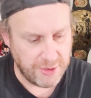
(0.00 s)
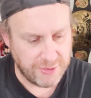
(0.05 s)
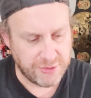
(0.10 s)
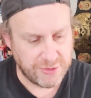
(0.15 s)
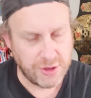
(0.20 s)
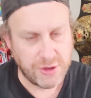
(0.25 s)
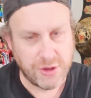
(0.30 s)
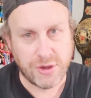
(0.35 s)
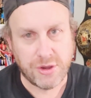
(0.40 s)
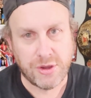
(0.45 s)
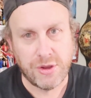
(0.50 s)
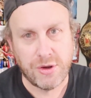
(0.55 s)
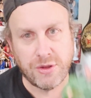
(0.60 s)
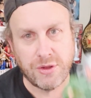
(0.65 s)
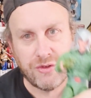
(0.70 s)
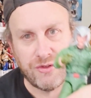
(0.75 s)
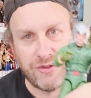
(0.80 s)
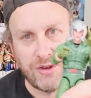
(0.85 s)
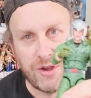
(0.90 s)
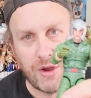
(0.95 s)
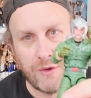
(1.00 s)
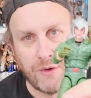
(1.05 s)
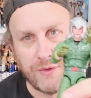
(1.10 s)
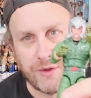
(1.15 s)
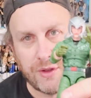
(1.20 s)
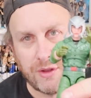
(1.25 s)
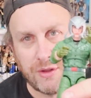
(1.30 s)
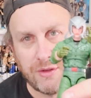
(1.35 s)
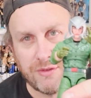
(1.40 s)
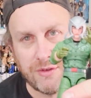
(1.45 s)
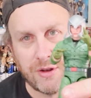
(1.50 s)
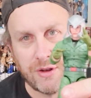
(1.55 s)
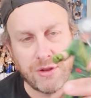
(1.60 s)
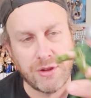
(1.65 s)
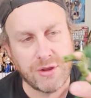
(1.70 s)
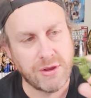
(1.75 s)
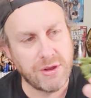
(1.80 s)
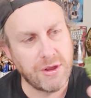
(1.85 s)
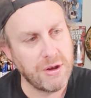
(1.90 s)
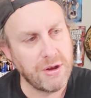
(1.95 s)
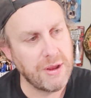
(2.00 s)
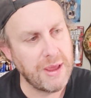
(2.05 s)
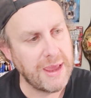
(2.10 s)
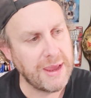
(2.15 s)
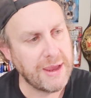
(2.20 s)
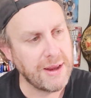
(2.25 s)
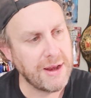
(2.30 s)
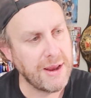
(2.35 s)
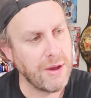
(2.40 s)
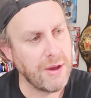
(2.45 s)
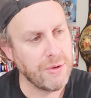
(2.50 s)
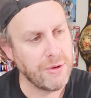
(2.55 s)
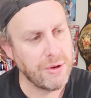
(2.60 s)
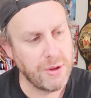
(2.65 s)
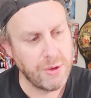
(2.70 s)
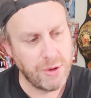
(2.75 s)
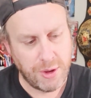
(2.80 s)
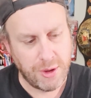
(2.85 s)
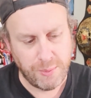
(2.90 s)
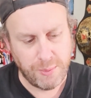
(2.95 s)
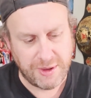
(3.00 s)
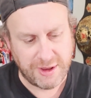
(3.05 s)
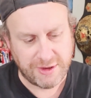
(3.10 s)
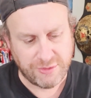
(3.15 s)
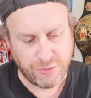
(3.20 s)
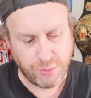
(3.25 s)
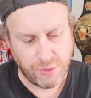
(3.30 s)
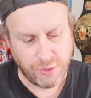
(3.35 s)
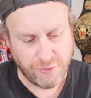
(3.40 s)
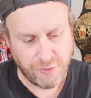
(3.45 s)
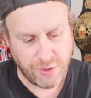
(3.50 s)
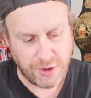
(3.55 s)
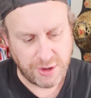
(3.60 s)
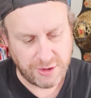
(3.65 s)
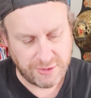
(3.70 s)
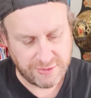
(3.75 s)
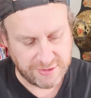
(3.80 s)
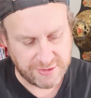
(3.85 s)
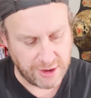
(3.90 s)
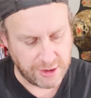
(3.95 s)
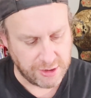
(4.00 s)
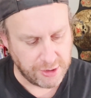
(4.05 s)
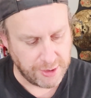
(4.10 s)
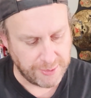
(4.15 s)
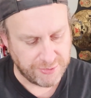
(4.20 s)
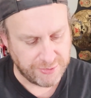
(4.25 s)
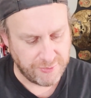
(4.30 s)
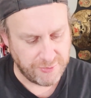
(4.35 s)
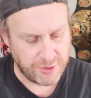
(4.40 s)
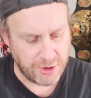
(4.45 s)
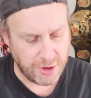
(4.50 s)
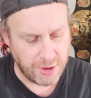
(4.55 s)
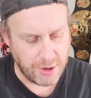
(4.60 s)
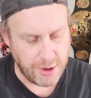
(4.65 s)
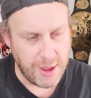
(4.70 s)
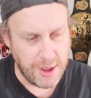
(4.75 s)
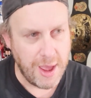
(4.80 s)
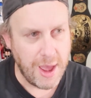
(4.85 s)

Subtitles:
It's going to look good on the shelf, and it's going to look good hanging out next to Wolverine and Cyclops over there.